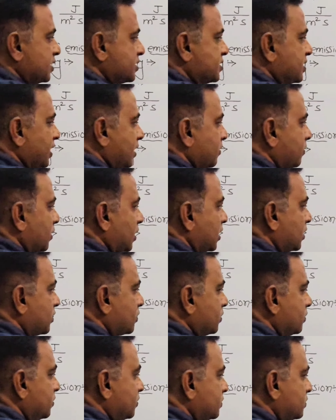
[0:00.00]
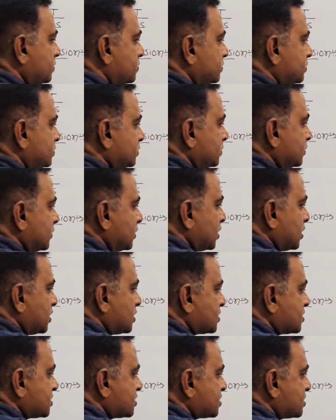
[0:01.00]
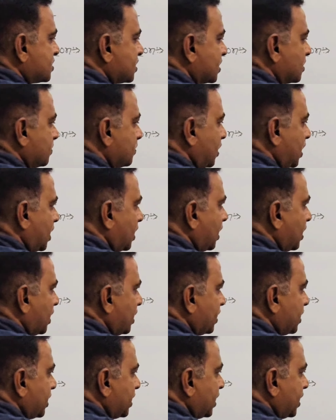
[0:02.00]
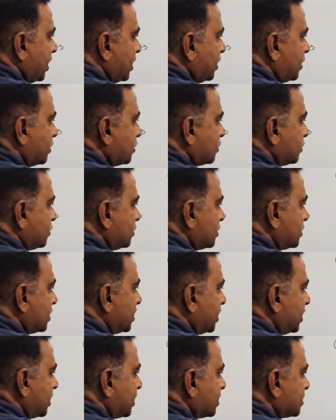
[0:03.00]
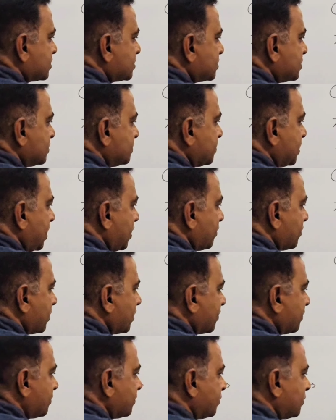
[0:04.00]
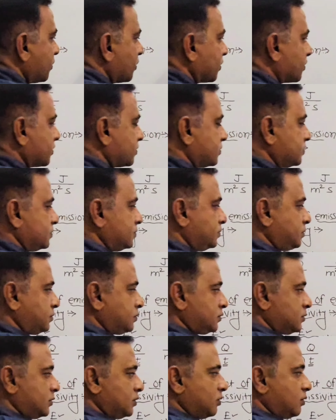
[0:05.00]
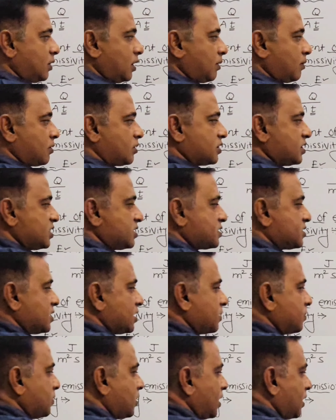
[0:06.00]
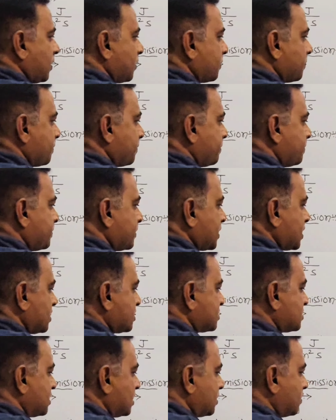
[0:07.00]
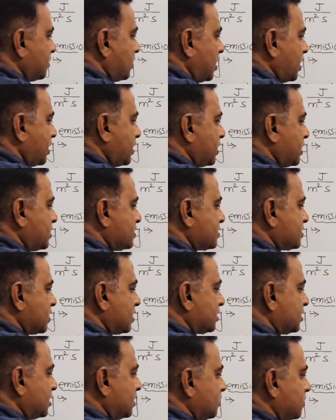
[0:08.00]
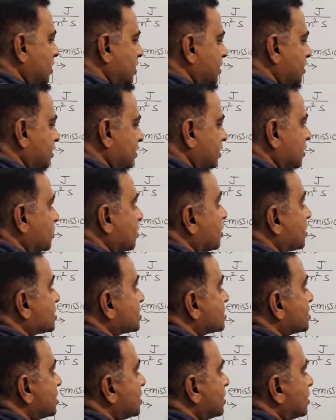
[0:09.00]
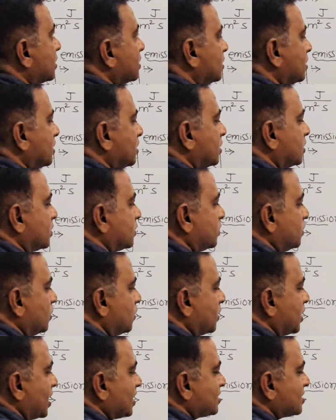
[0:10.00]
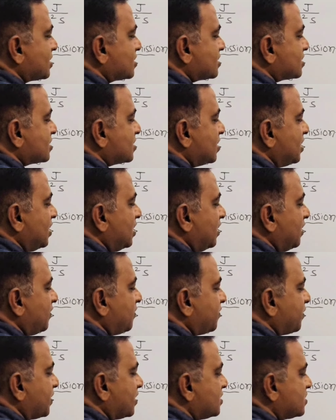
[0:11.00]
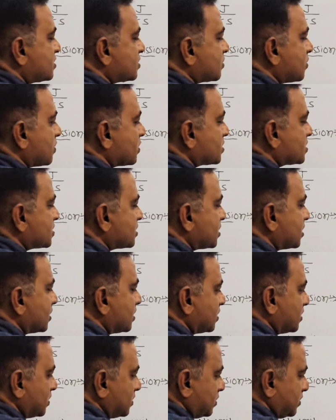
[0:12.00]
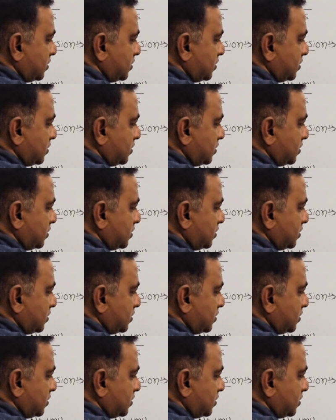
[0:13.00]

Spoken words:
is equal to sigma into T raised to power 4. What about this sigma? Sigma is nothing but the constant known as the Stefans constant.